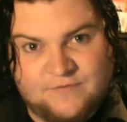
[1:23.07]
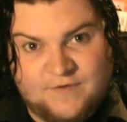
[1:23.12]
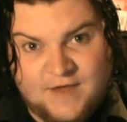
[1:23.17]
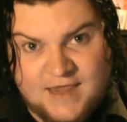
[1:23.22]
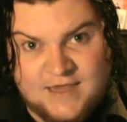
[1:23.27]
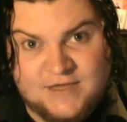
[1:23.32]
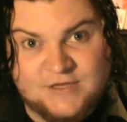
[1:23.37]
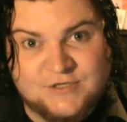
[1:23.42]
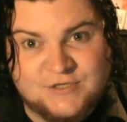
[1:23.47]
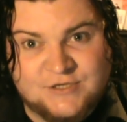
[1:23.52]

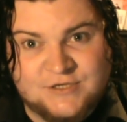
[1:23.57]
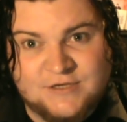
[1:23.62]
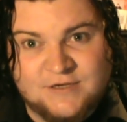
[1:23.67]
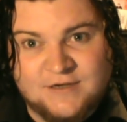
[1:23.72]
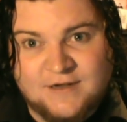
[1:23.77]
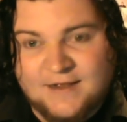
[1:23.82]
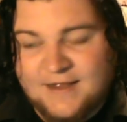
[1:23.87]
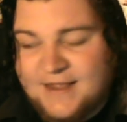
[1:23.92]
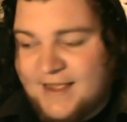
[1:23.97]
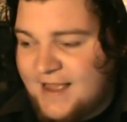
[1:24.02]
age,
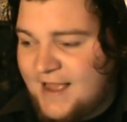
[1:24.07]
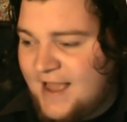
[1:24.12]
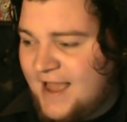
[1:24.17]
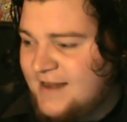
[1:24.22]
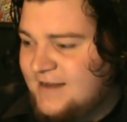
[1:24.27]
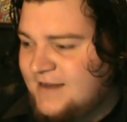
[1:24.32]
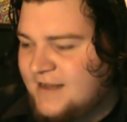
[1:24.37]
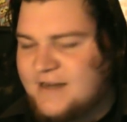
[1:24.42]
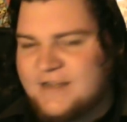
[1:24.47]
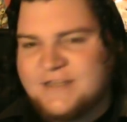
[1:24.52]

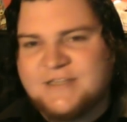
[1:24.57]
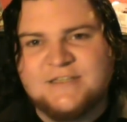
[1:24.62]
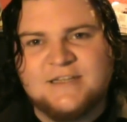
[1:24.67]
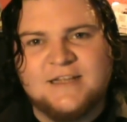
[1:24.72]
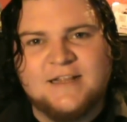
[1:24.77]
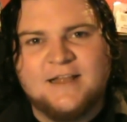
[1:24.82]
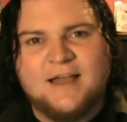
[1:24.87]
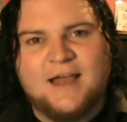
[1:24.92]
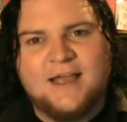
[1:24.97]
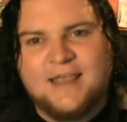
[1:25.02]
and yet
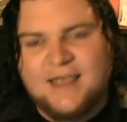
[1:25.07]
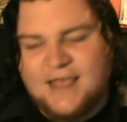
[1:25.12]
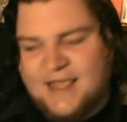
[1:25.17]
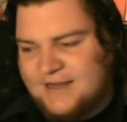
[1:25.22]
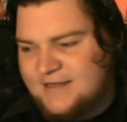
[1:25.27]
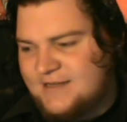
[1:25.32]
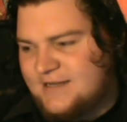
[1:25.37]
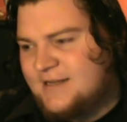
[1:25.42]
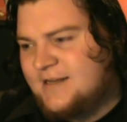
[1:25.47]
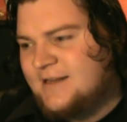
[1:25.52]
I
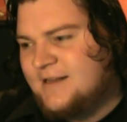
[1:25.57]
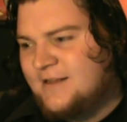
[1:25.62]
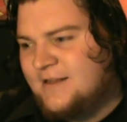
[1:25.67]
can't...